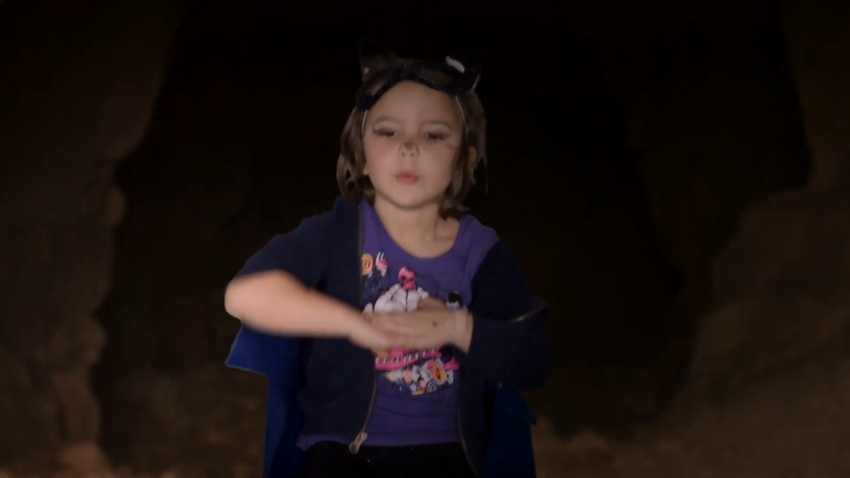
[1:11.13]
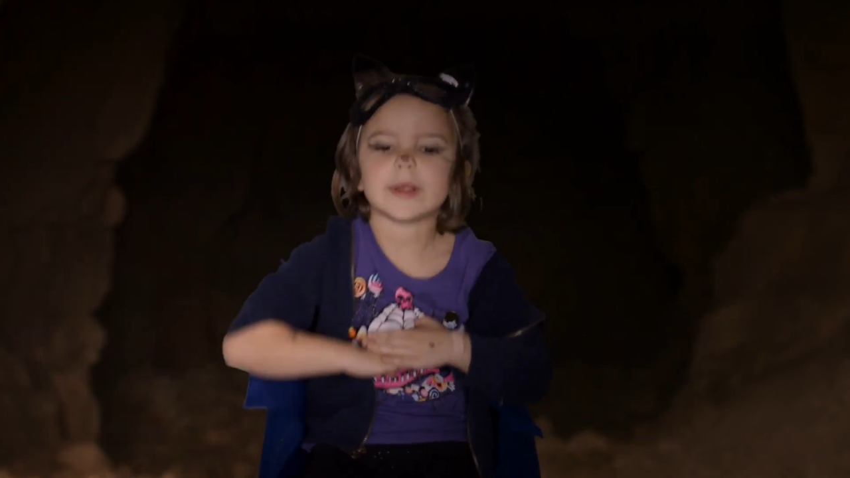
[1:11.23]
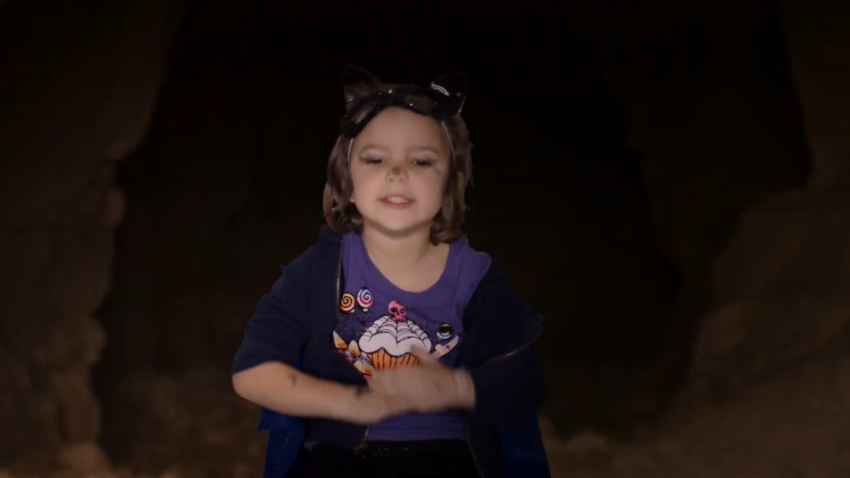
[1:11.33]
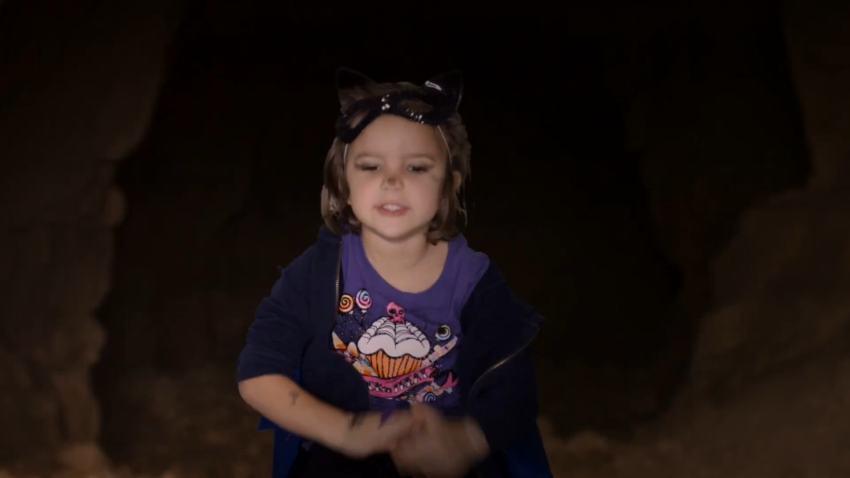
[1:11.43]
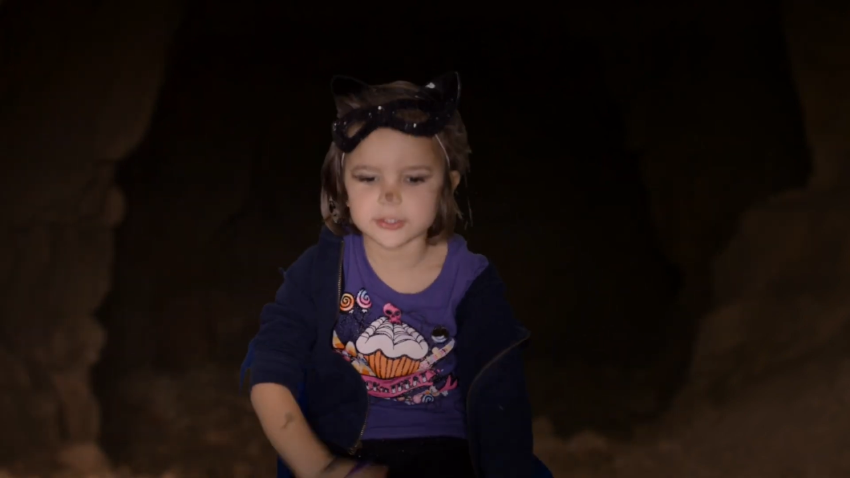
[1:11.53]

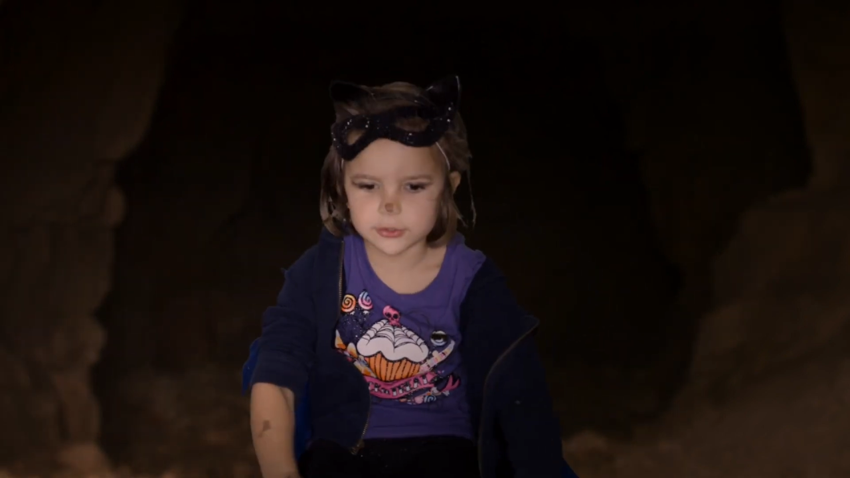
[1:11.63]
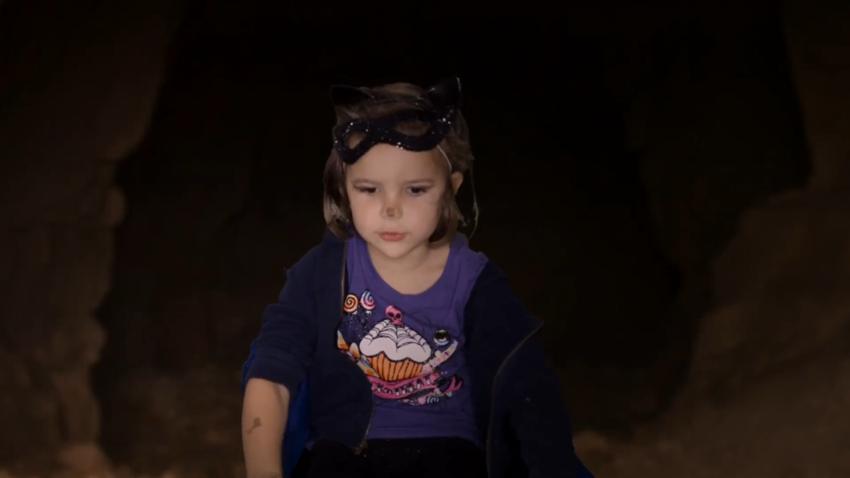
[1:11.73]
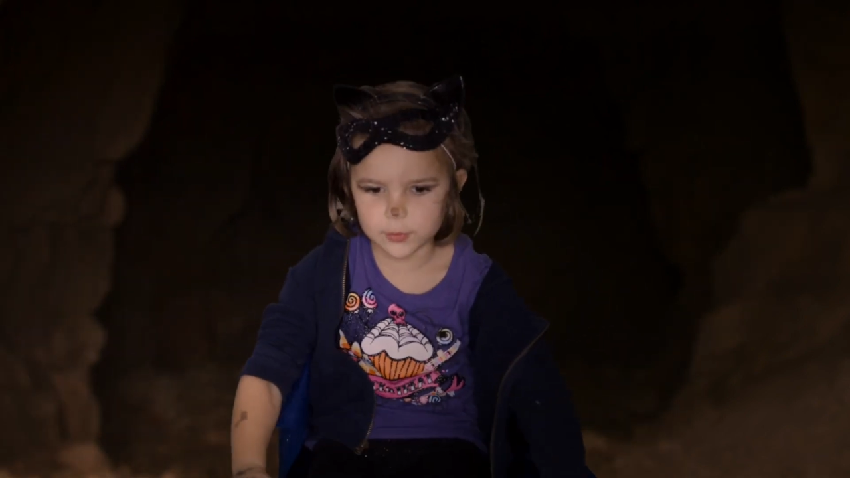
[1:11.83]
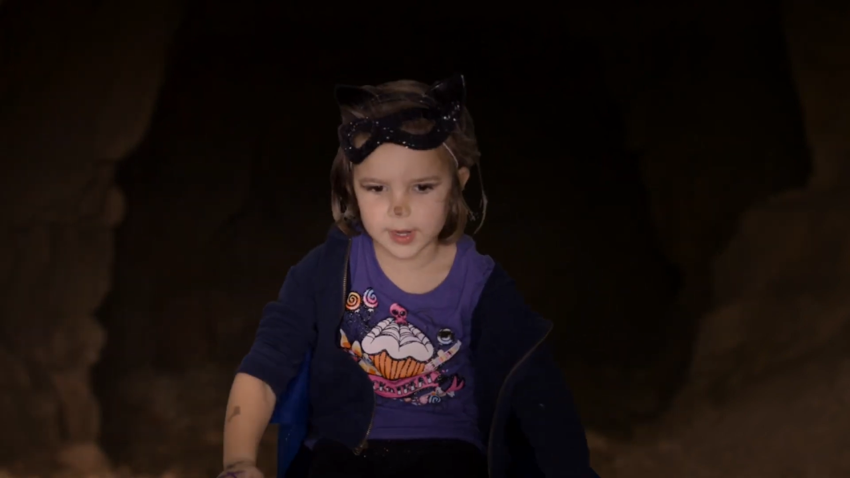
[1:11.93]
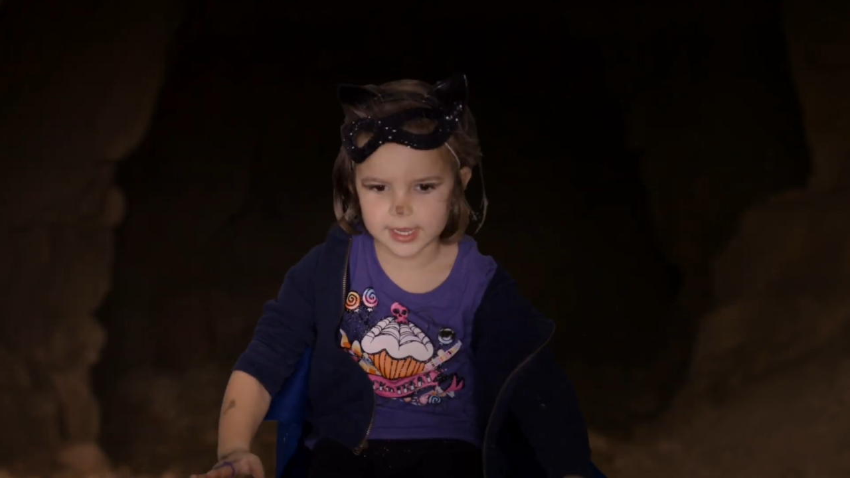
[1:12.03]
We
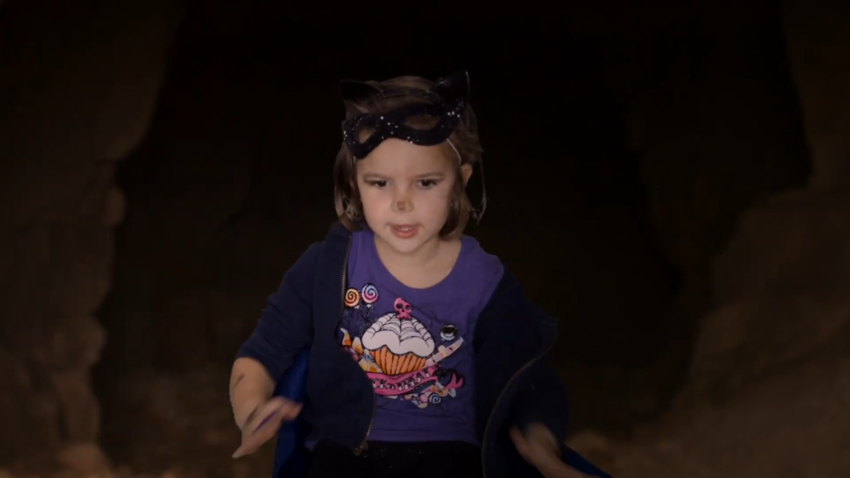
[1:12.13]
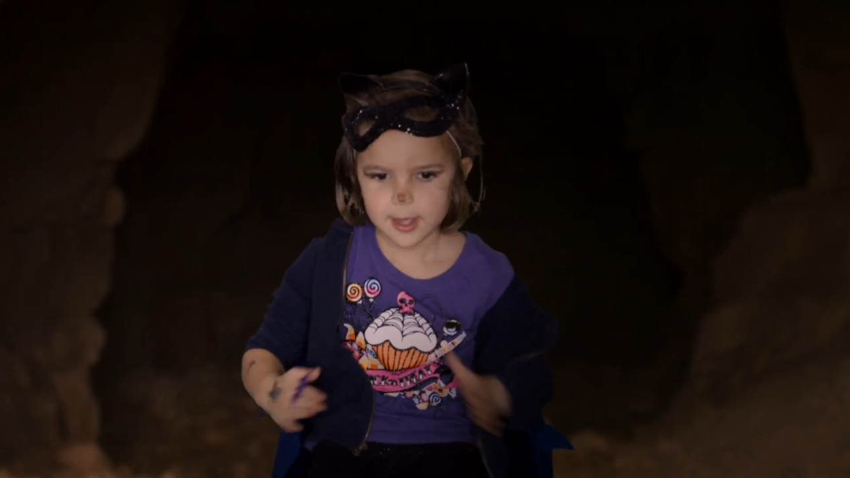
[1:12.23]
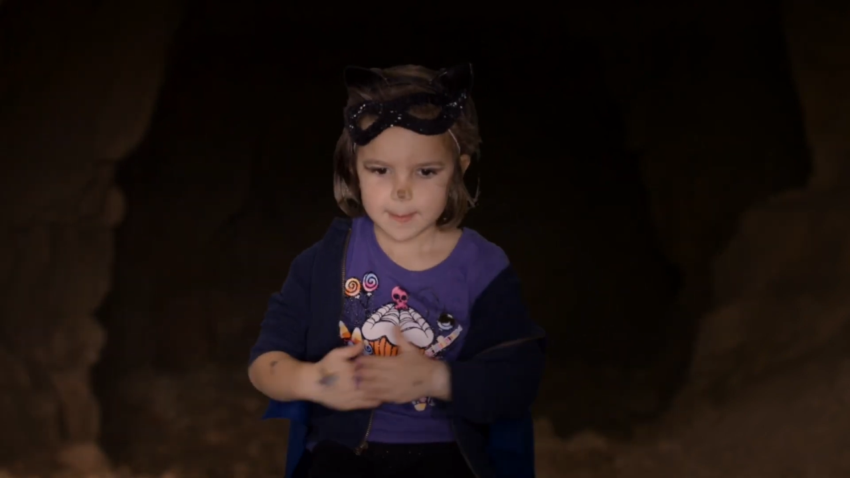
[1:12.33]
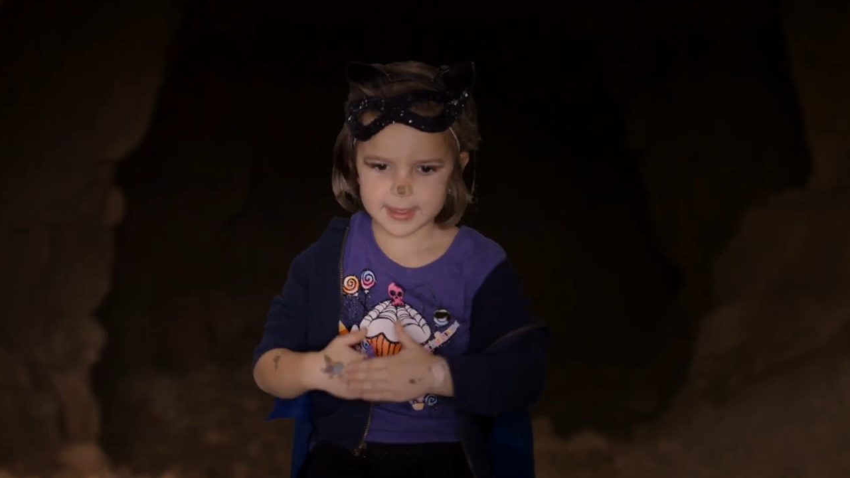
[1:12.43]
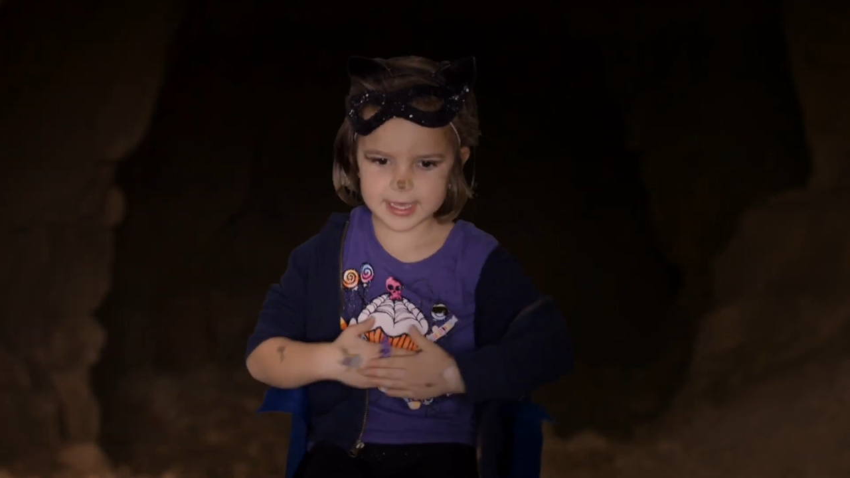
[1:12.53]
do it
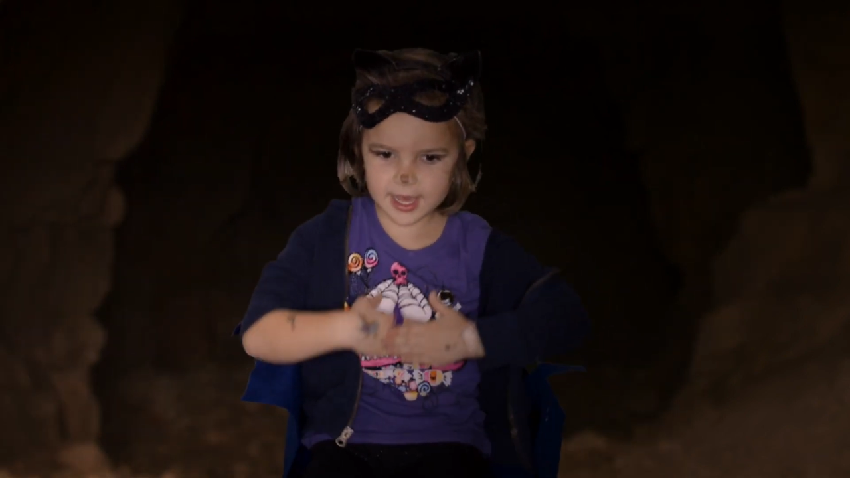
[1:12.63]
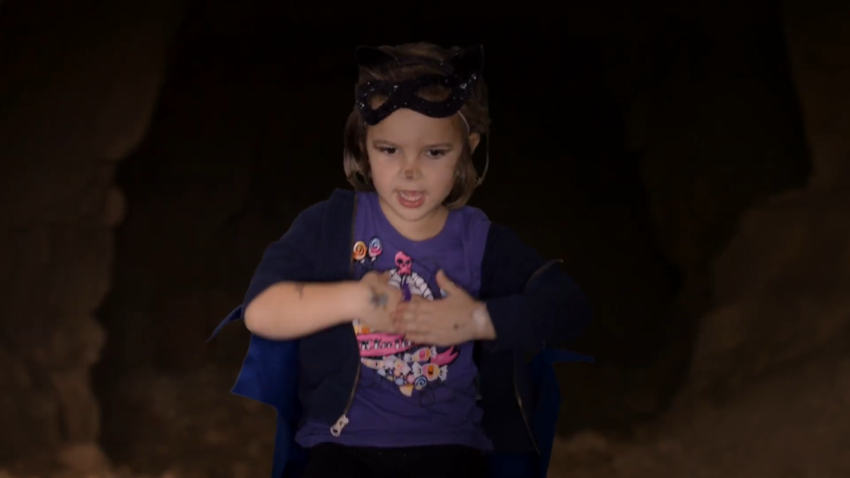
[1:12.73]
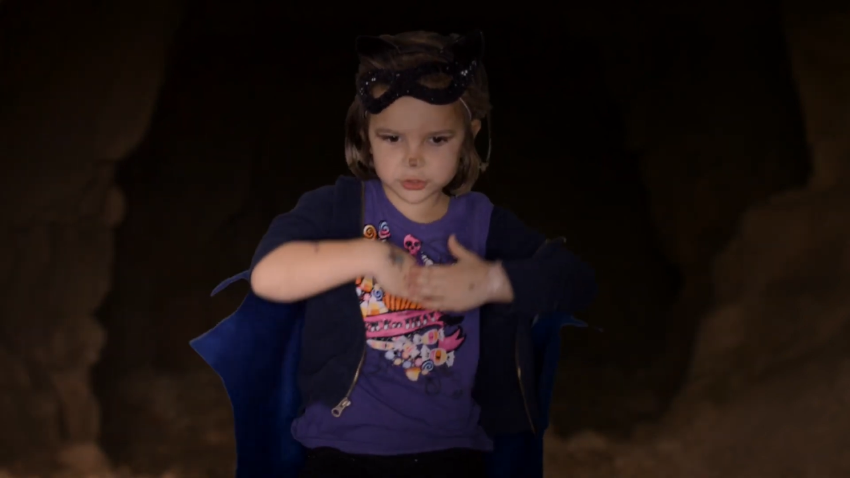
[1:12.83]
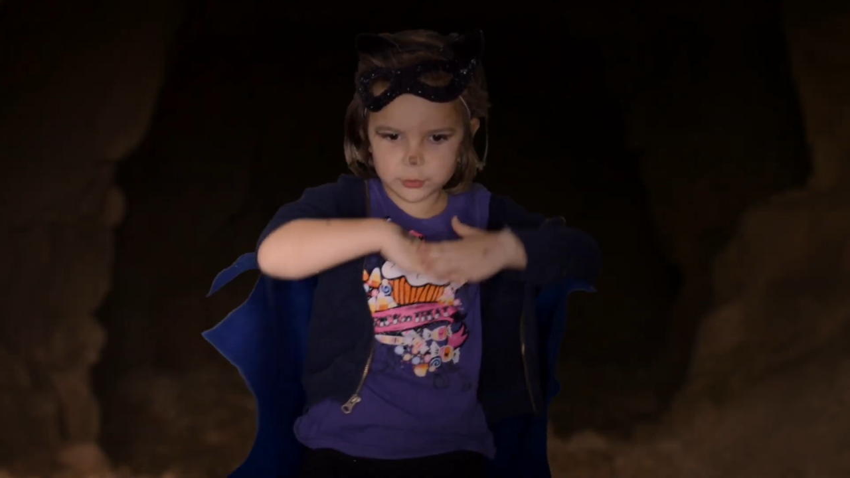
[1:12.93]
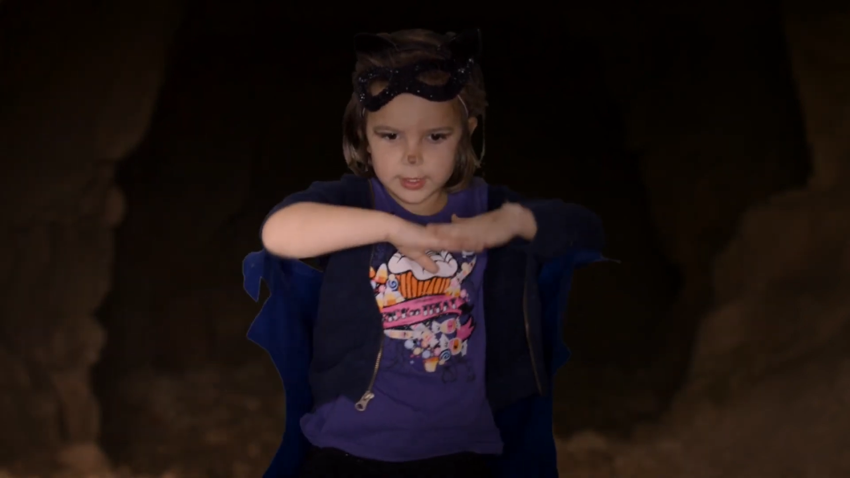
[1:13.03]
because